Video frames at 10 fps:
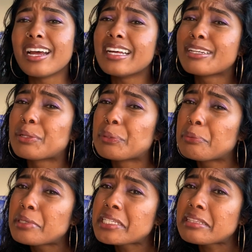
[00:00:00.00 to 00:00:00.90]
and
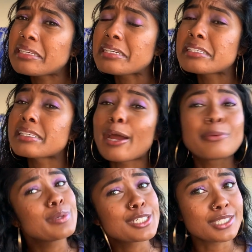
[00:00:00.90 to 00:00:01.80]
3 things I
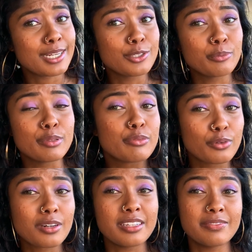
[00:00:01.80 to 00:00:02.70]
wish I knew
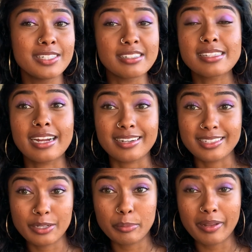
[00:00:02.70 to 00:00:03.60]
before even deciding
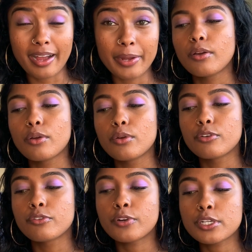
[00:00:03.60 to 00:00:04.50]
to apply.
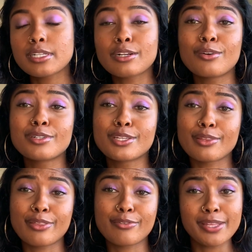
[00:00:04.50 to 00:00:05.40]
First, I'll go into
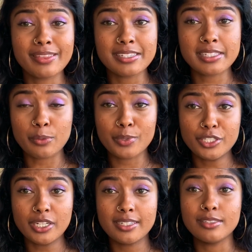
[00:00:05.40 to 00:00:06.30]
the 3 things I
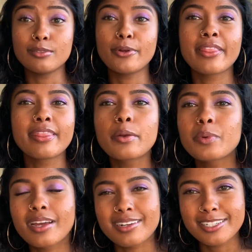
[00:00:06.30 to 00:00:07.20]
wish I knew, then we'll
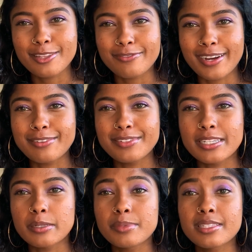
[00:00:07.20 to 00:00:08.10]
get into the 5
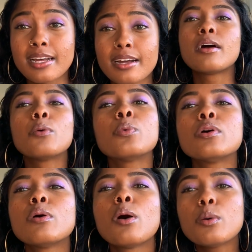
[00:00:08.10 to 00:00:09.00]
tips that
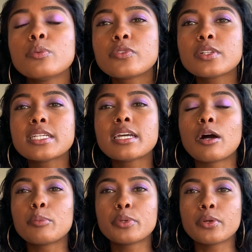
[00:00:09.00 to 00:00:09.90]
will hopefully
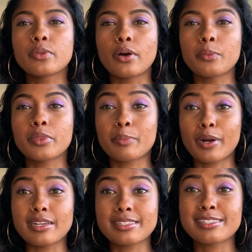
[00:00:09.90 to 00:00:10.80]
help you along with the
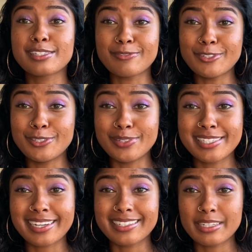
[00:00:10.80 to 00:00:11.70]
process if you do
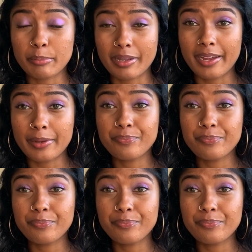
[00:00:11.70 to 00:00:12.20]
decide to apply.